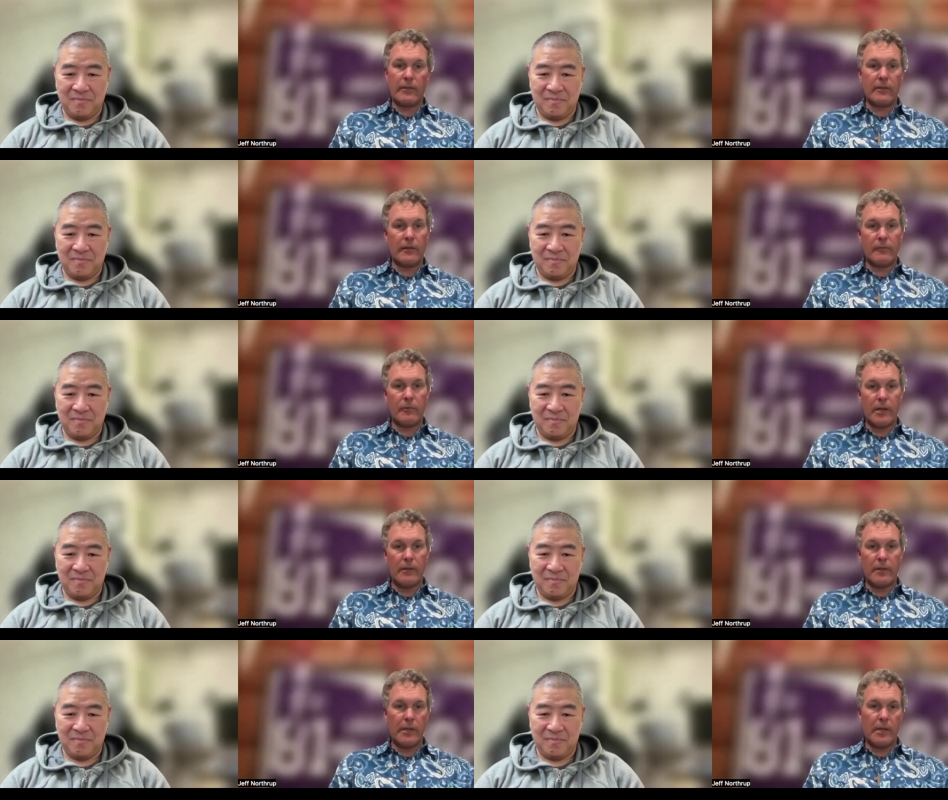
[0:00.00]
Speaker 1: of stuff we're
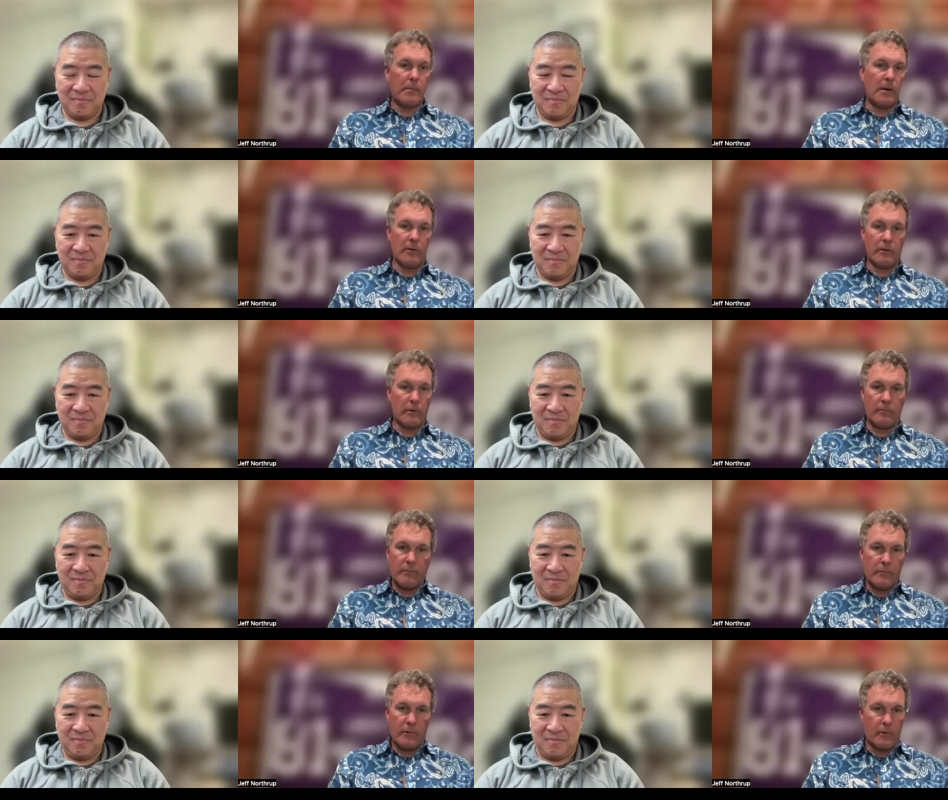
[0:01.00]
not thinking about or
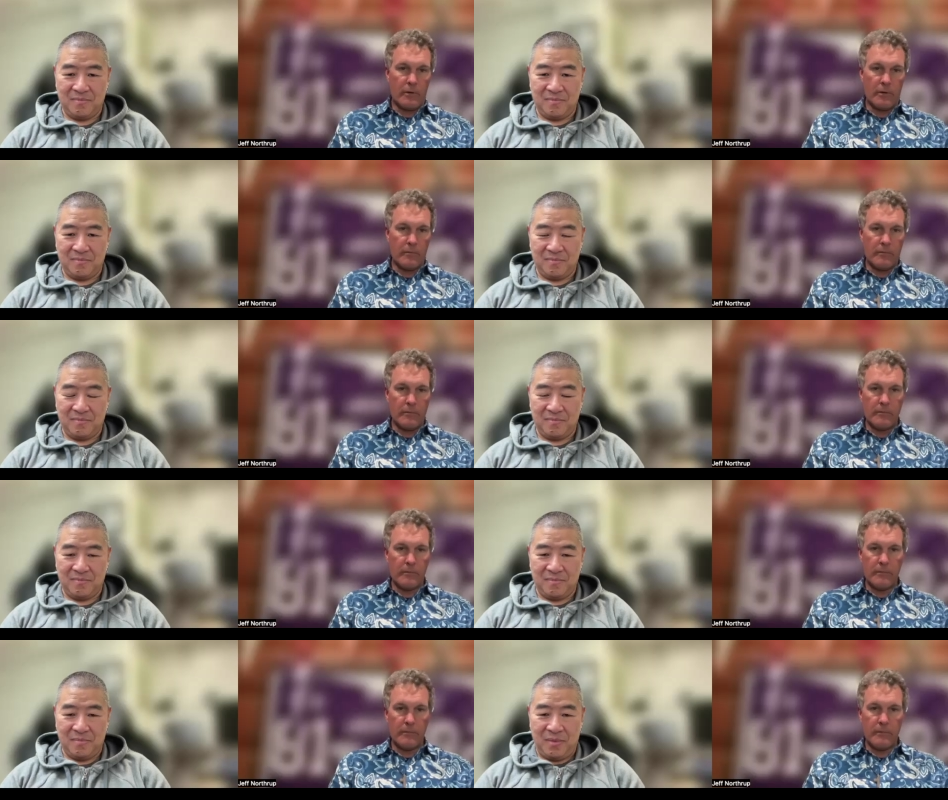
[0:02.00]
or
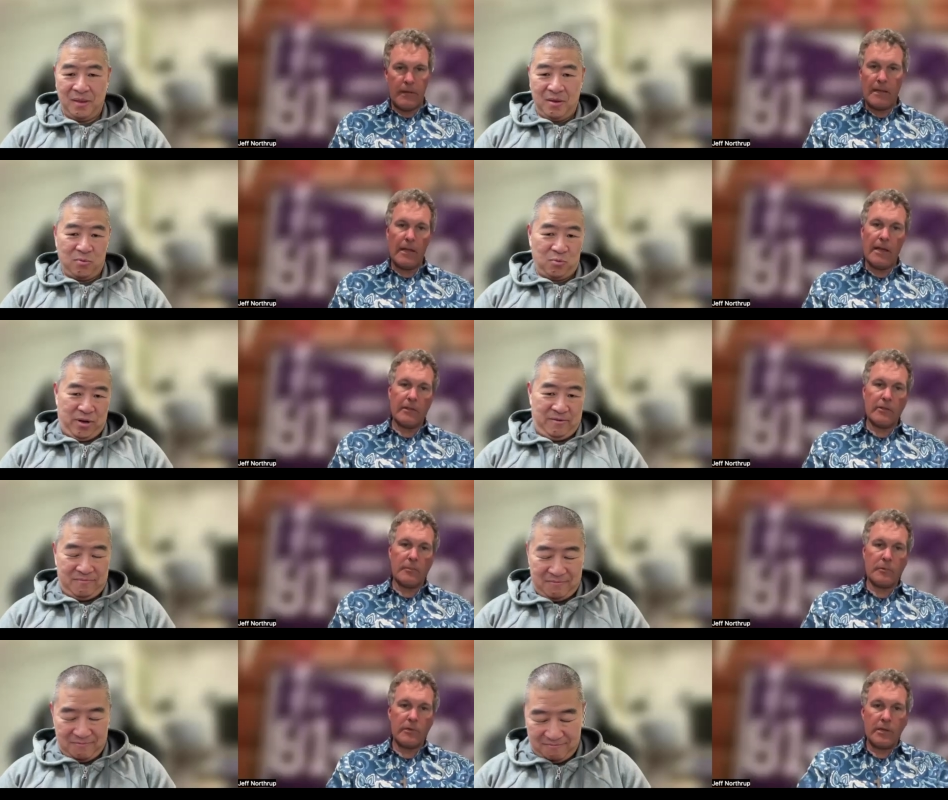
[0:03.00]
that right. last
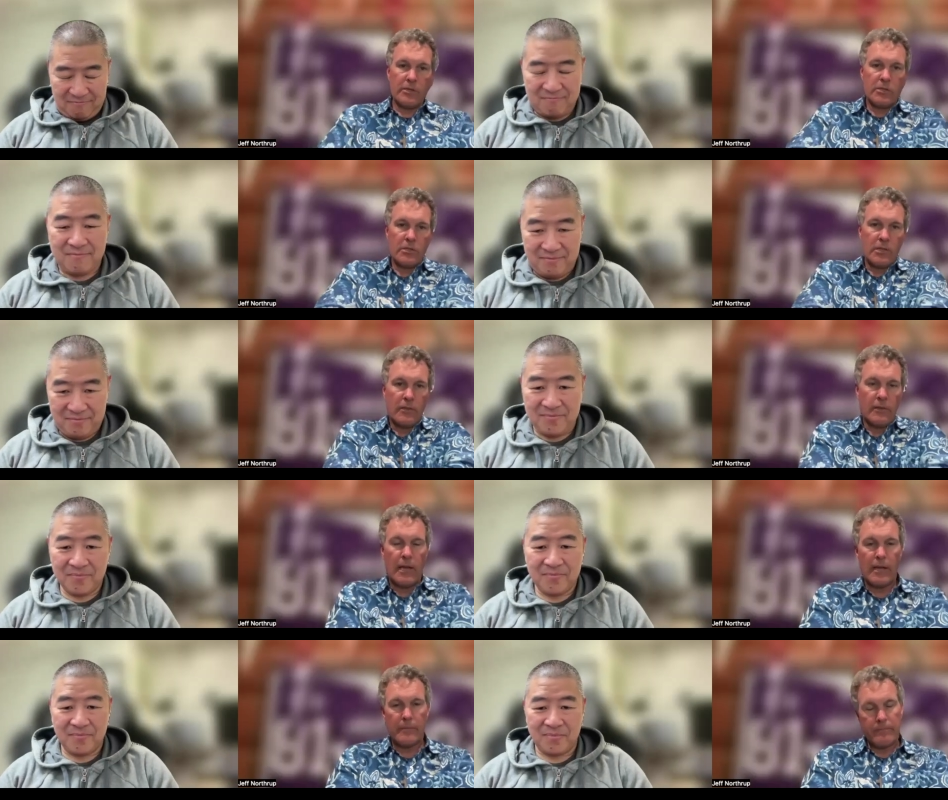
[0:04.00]
percentage is, is a
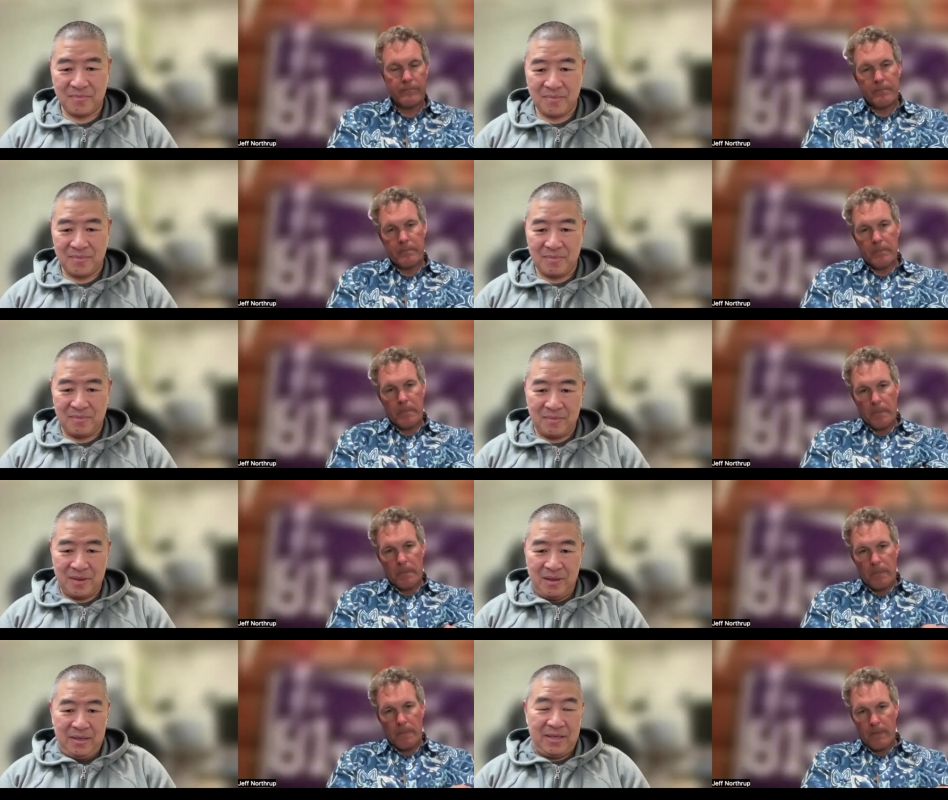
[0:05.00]
lot.
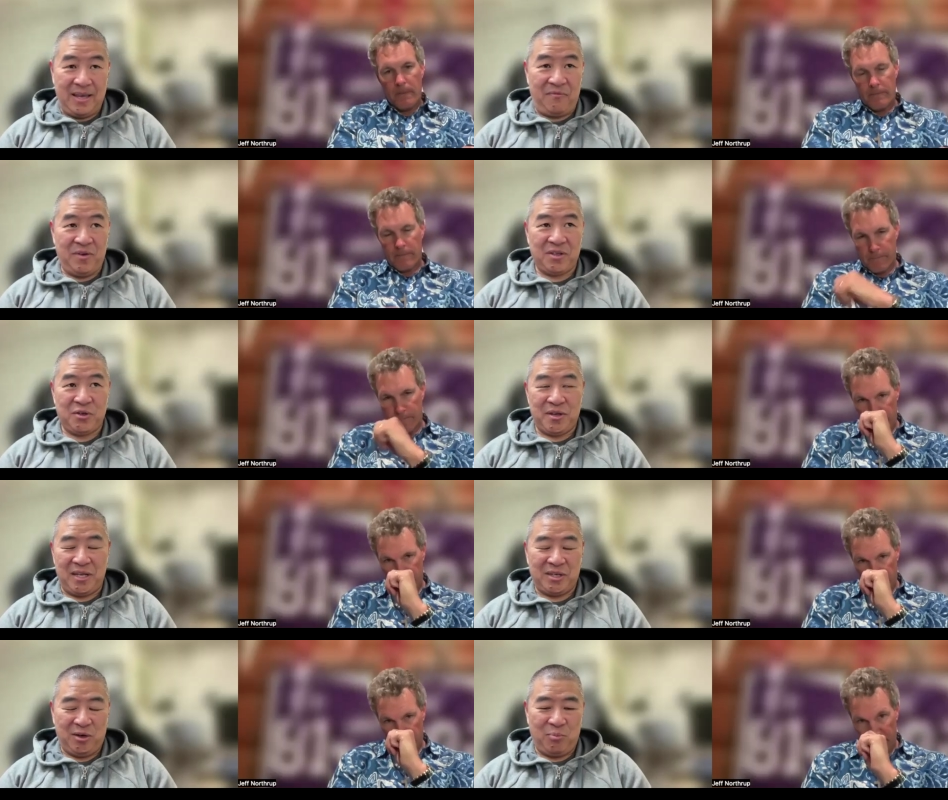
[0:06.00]
Speaker 2: Yeah, if we just look at
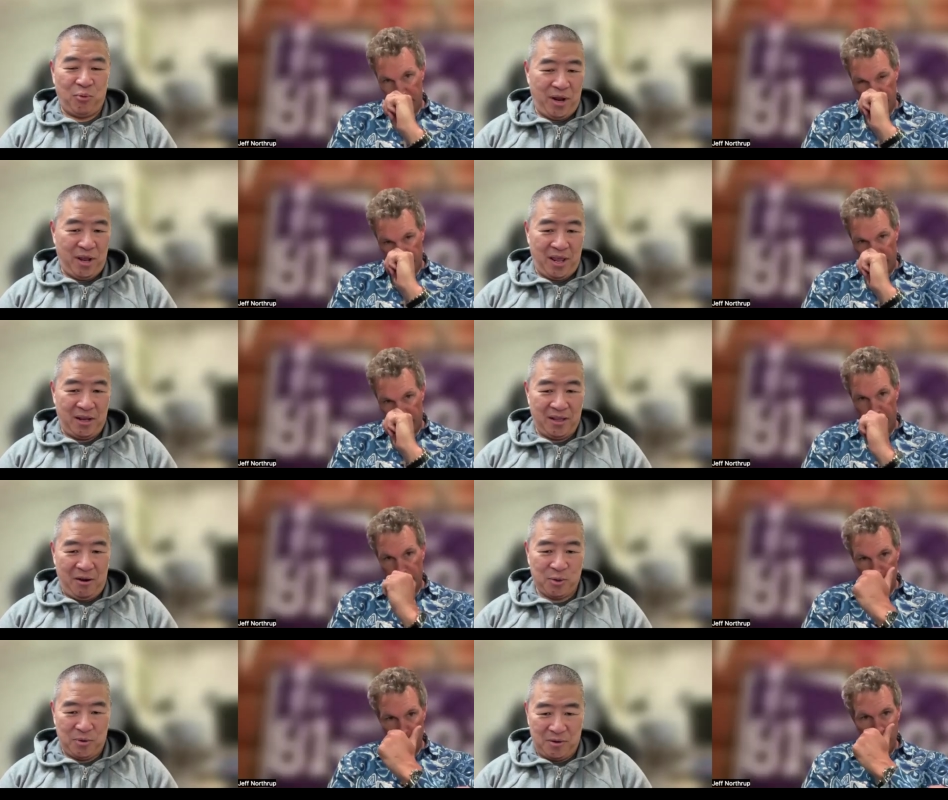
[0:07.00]
jailbreaking language
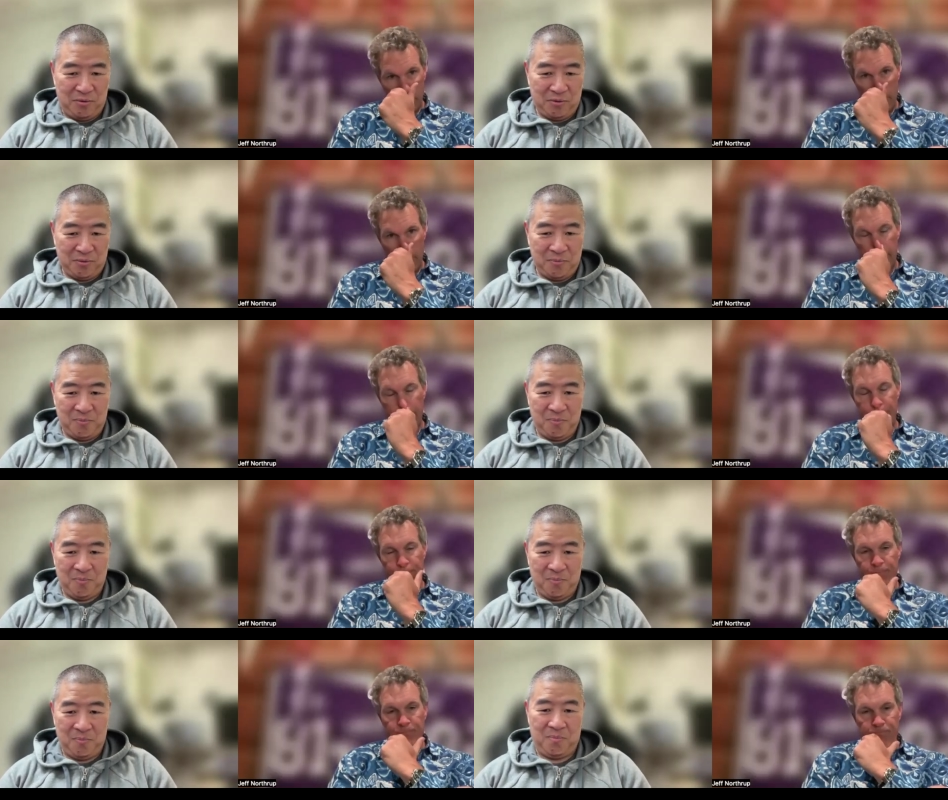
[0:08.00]
models,
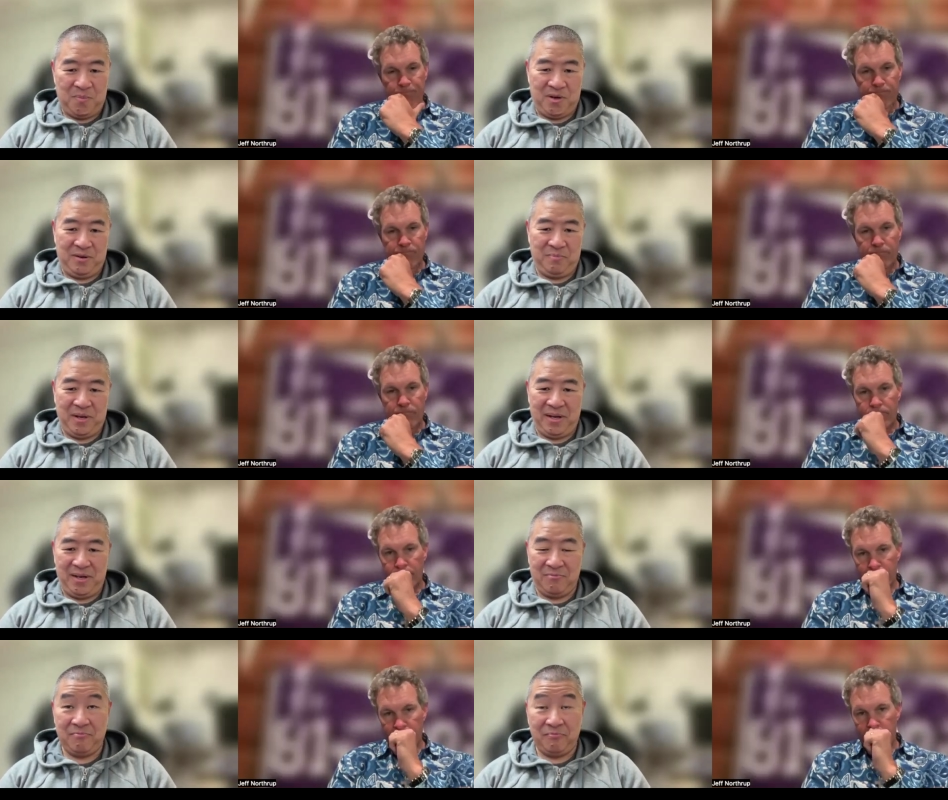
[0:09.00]
right? I mean,
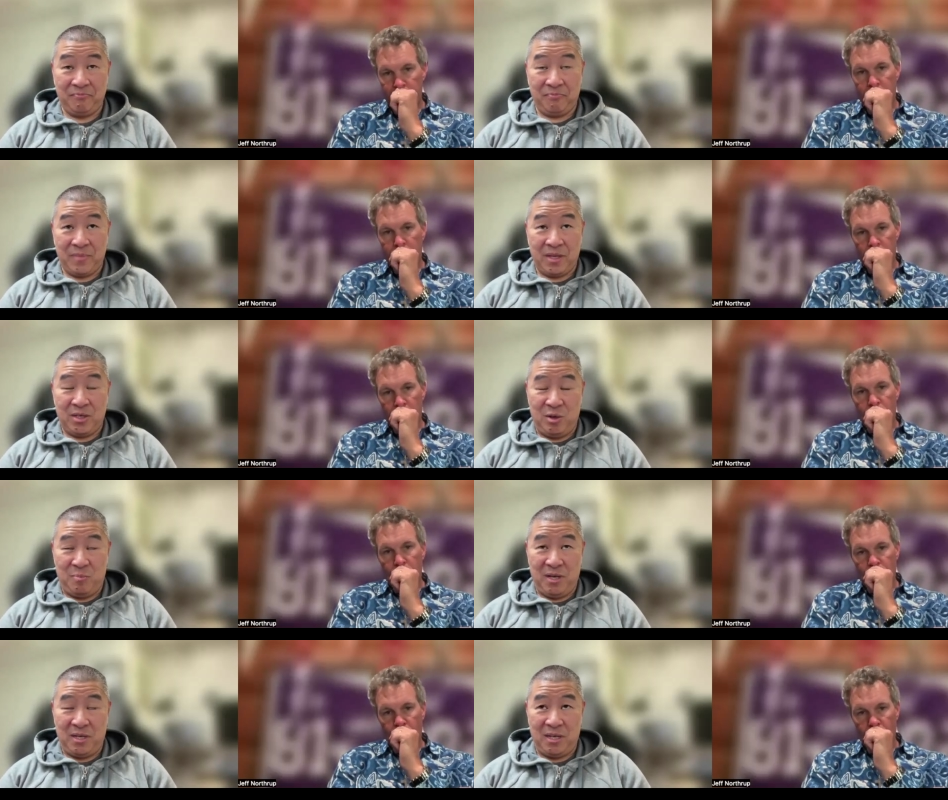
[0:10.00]

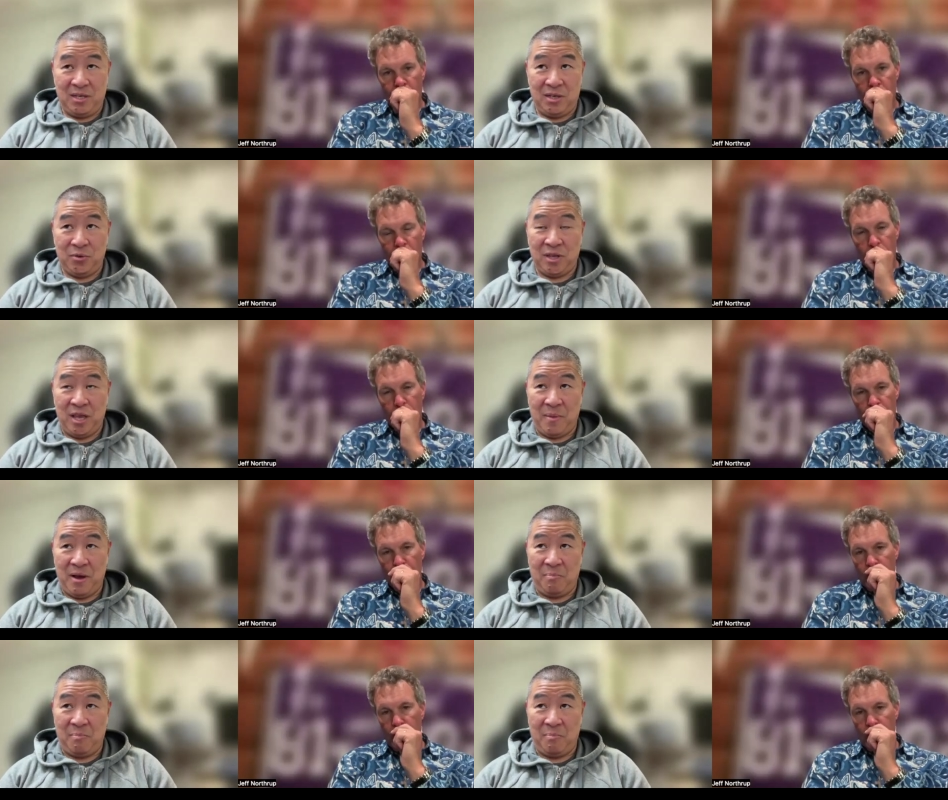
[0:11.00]
GPT-2 came out